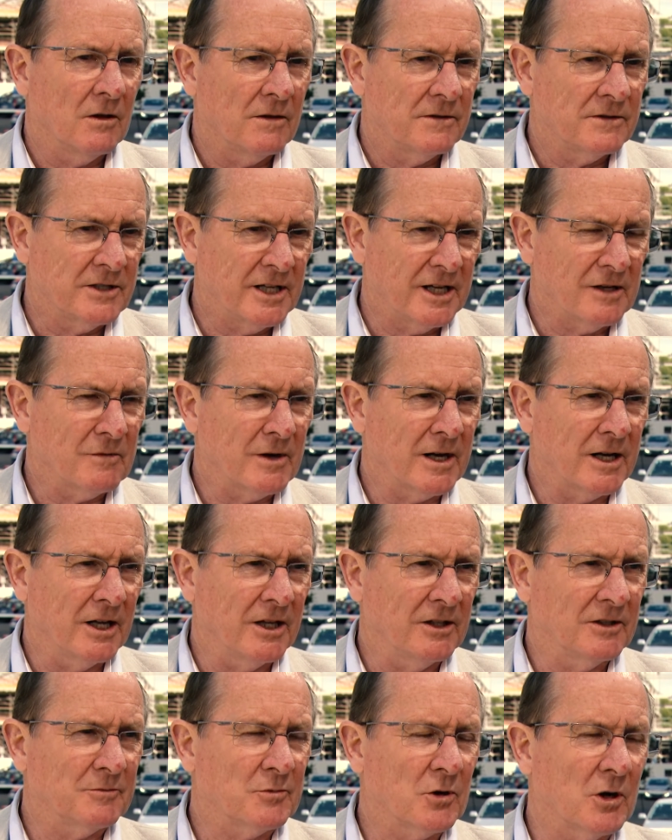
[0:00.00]
The second one
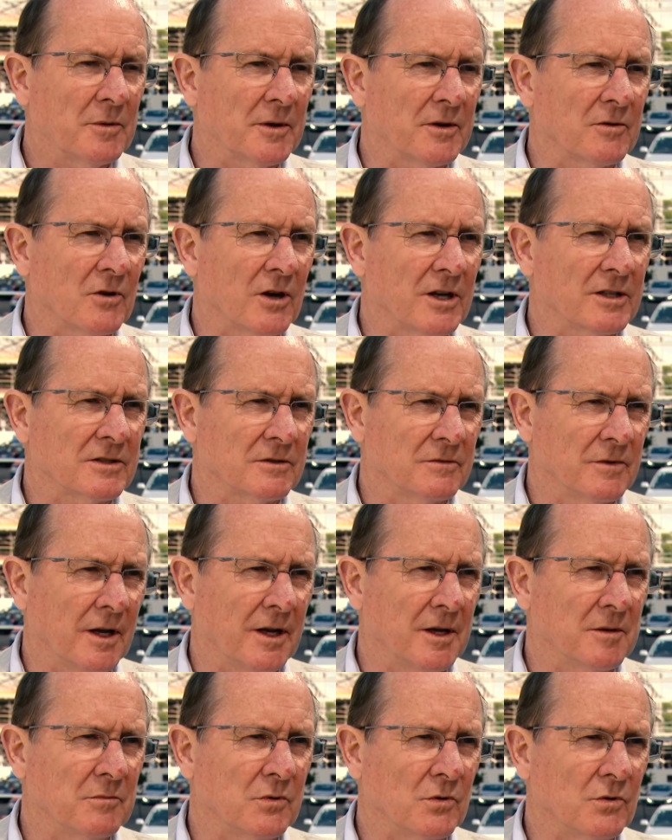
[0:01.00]
is property rights are
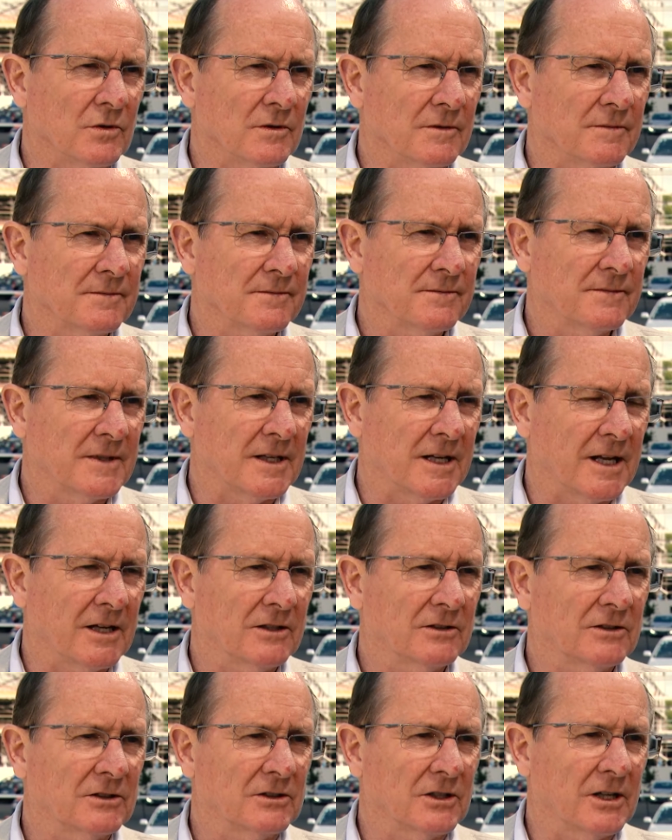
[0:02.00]
really important. In our
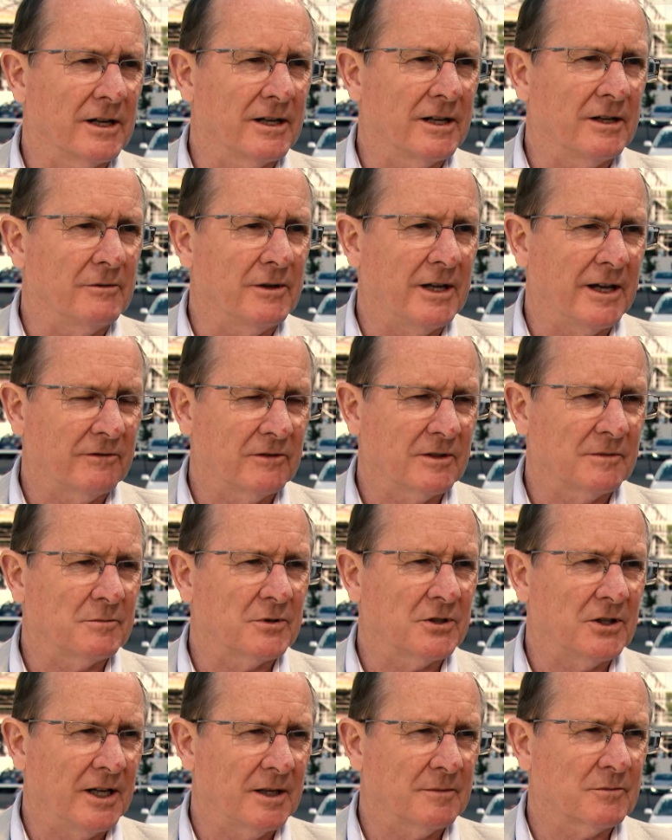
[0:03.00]
society we have to
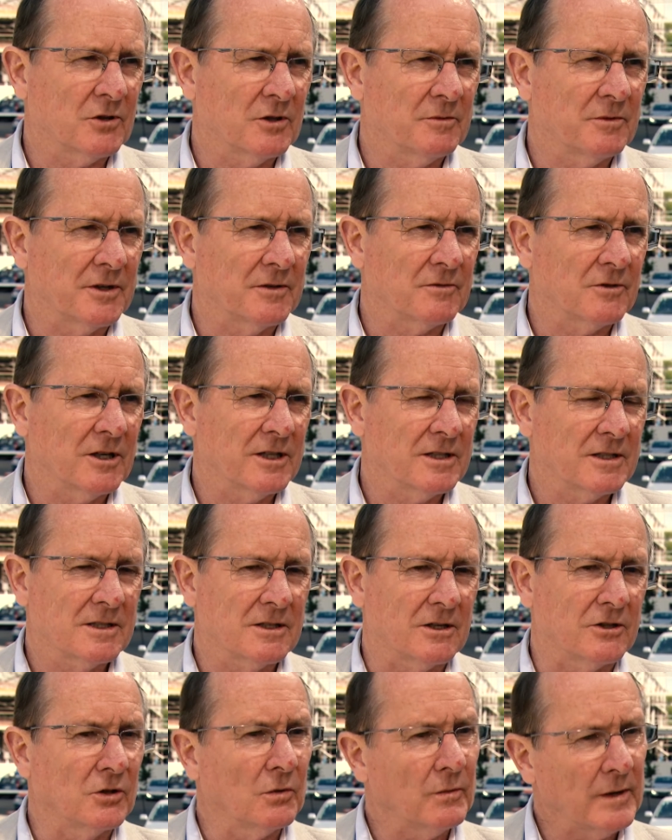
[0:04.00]
protect property rights
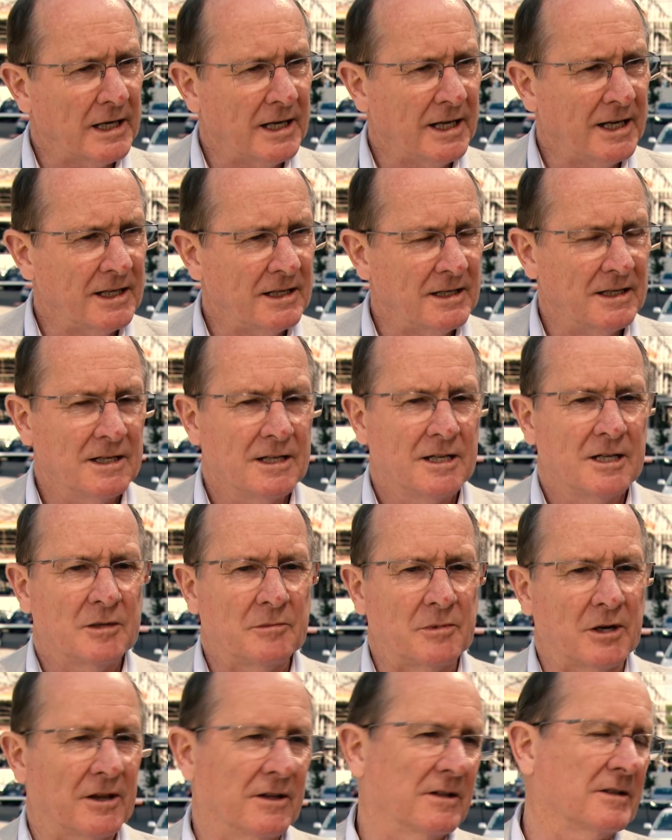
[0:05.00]
on the one hand,
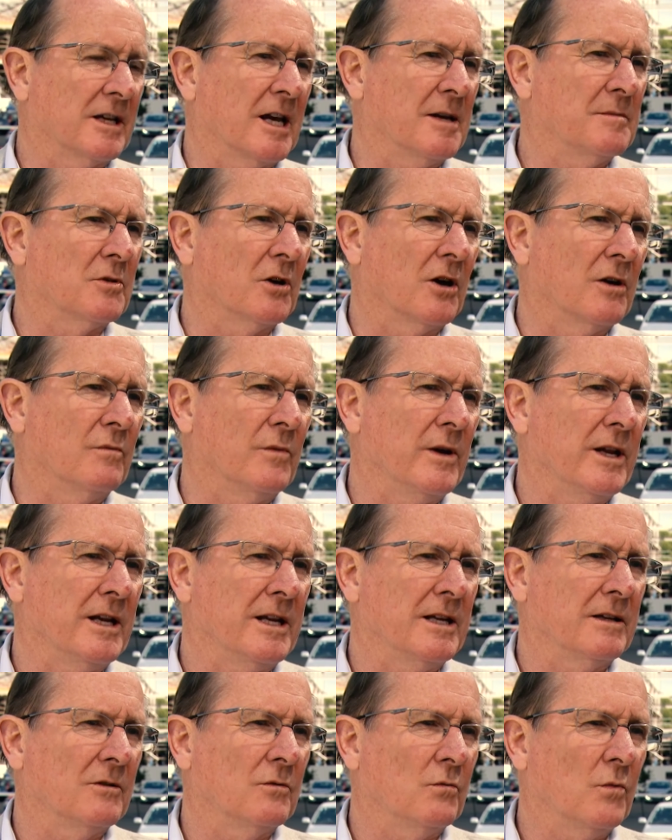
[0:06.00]
but at the same time
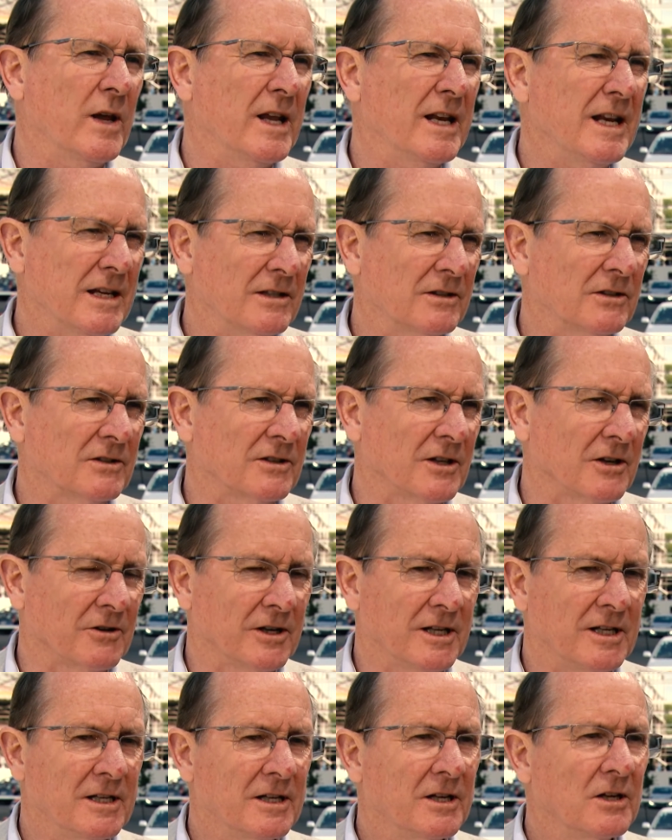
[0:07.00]
where
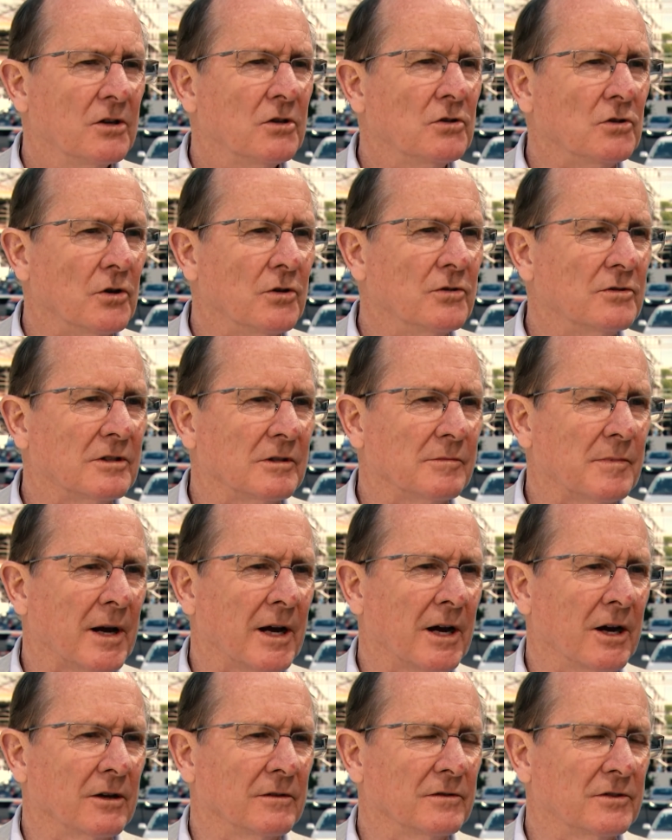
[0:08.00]
necessary use the
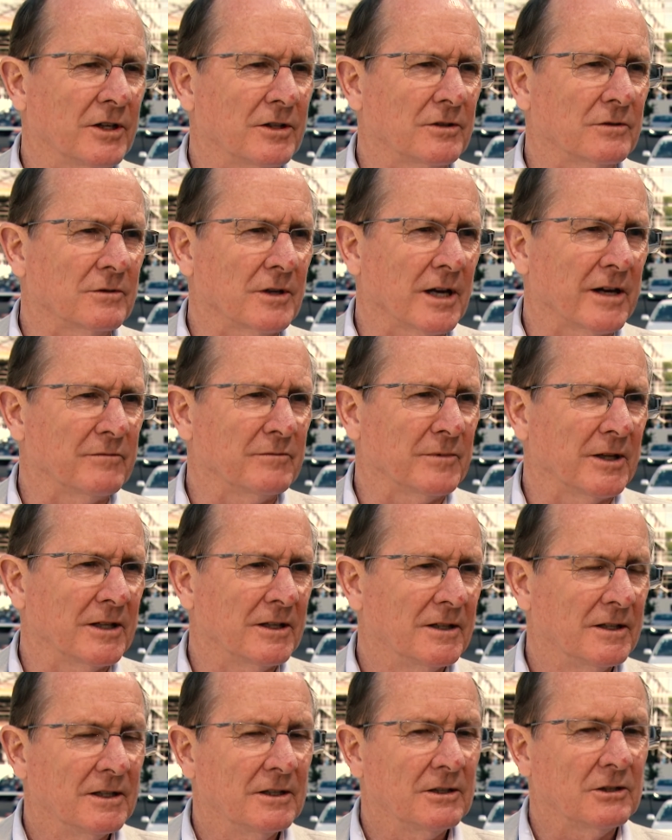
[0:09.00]
power of central government
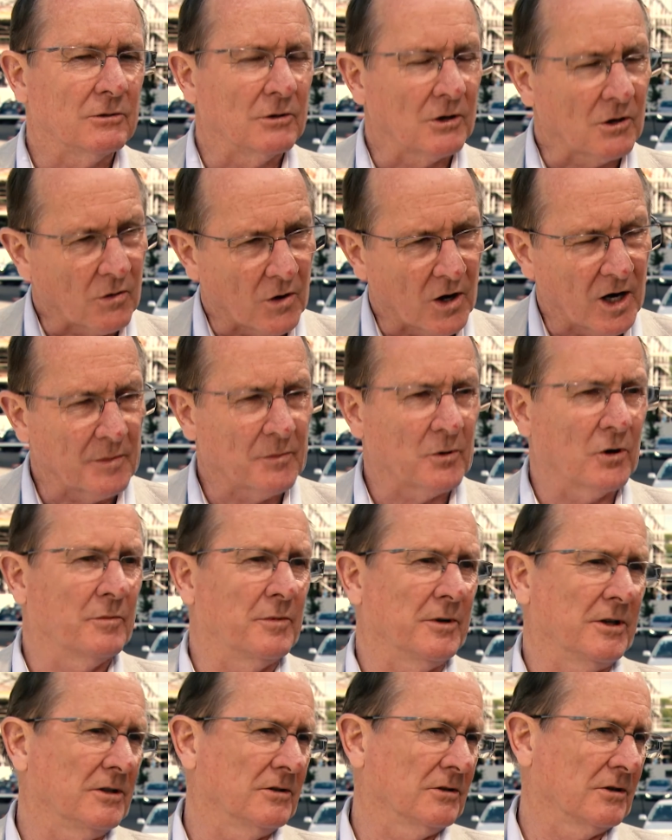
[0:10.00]
to acquire
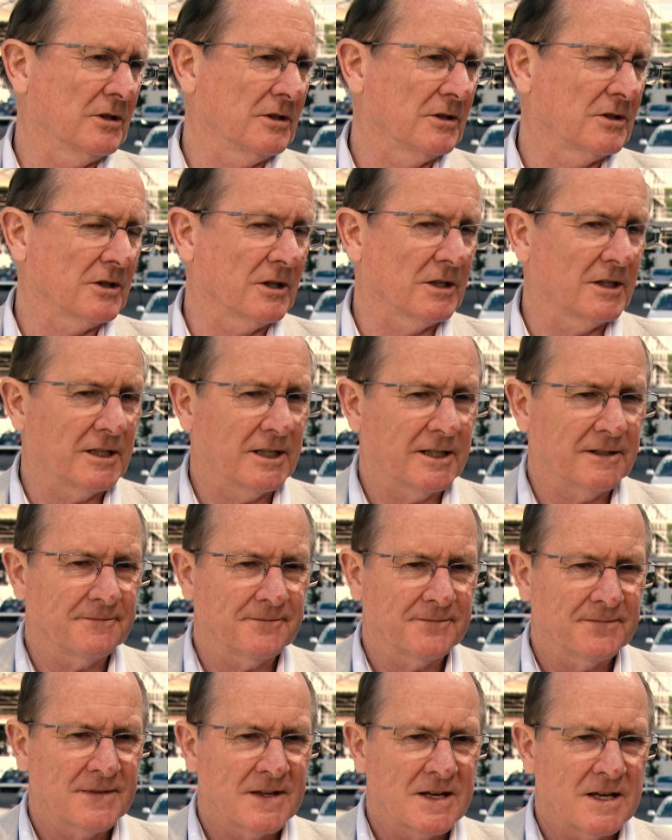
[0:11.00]
properties or consolidate.
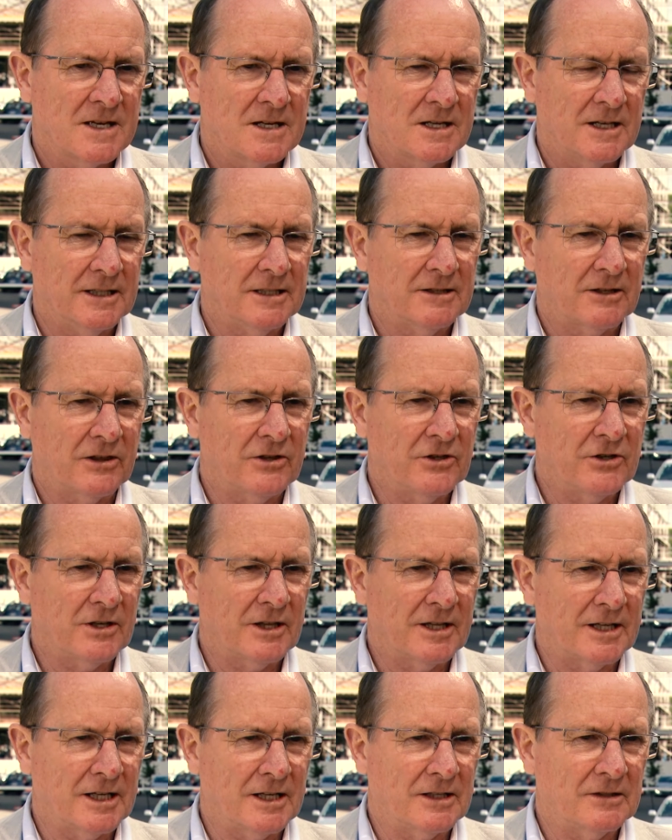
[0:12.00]
I think the third
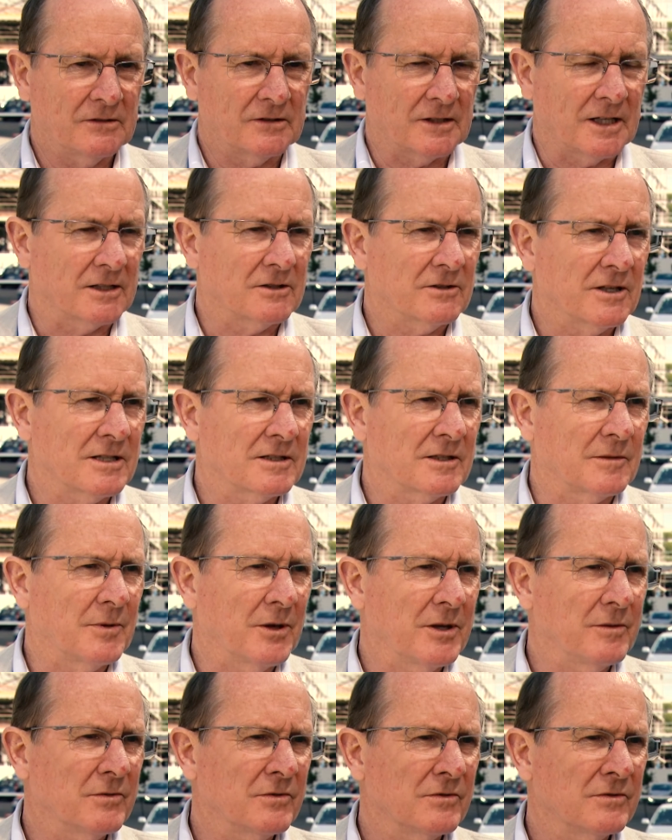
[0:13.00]
thing is trust the
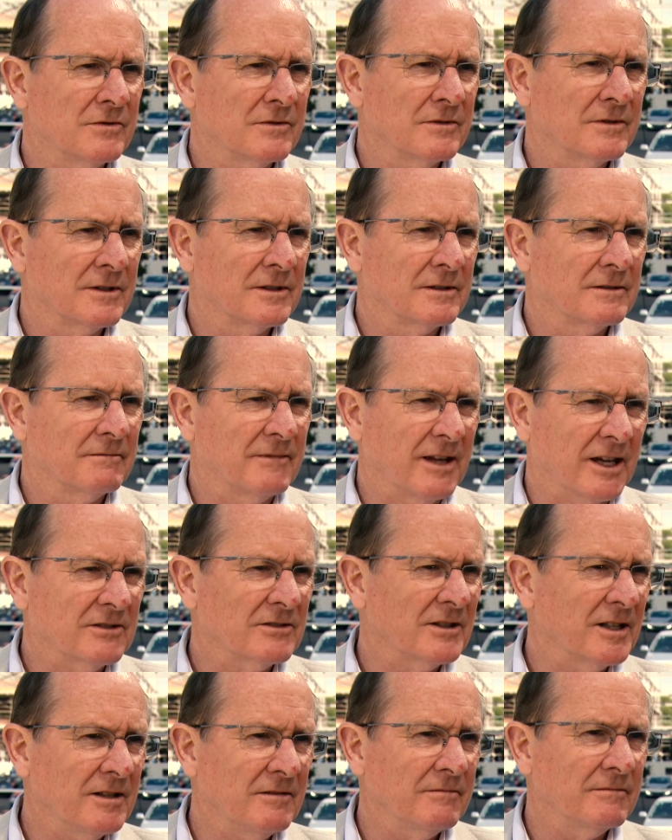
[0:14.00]
people,
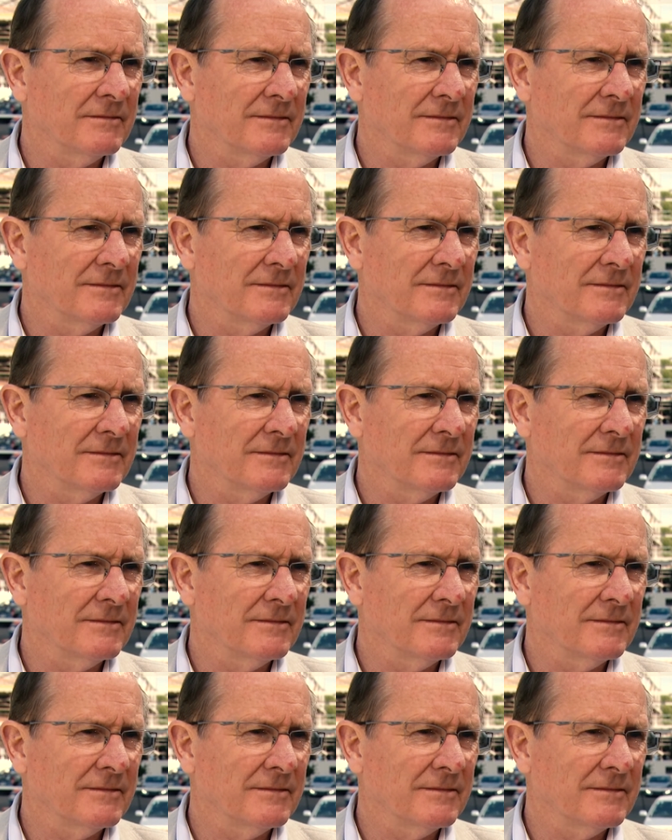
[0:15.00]
actually.